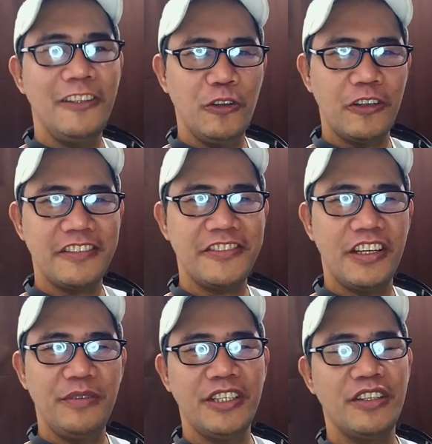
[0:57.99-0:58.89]
Hello ladies and
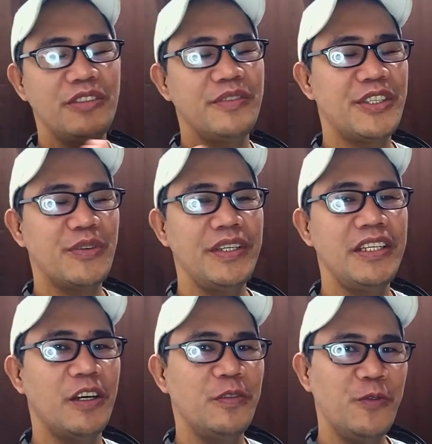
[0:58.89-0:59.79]
gentlemen, those in
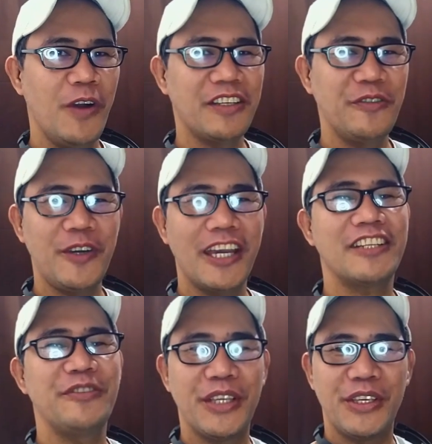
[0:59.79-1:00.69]
between, welcome
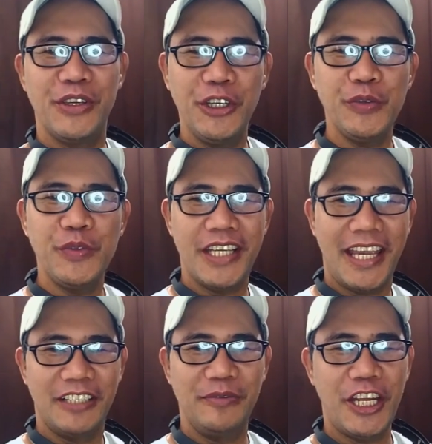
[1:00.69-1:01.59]
back to my YouTube
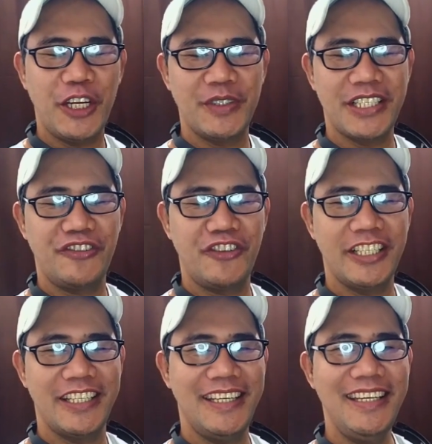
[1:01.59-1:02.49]
channel. My name is
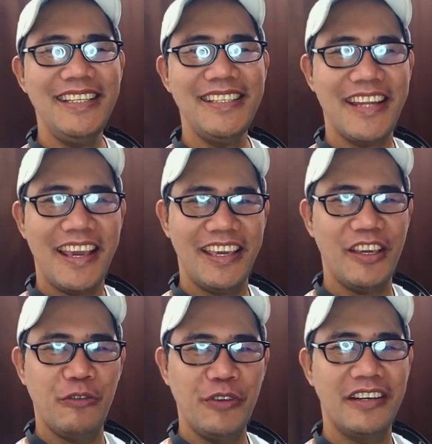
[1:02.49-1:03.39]
Everett, and
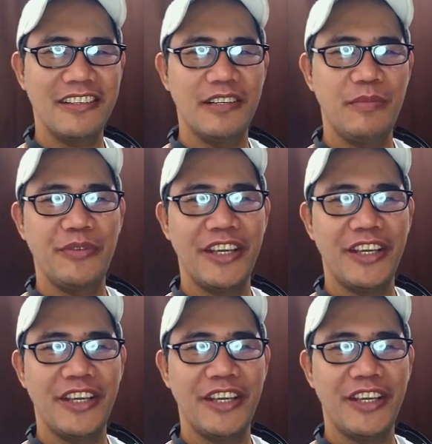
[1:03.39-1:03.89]
today we are going to be